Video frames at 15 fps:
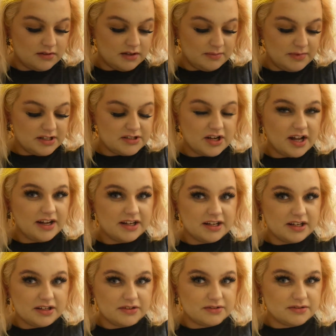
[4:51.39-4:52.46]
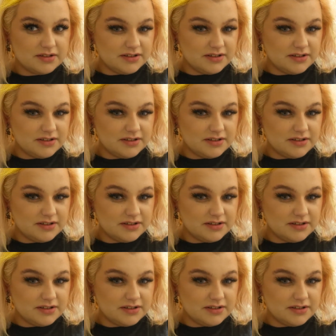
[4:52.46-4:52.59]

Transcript: I'm not talking to you.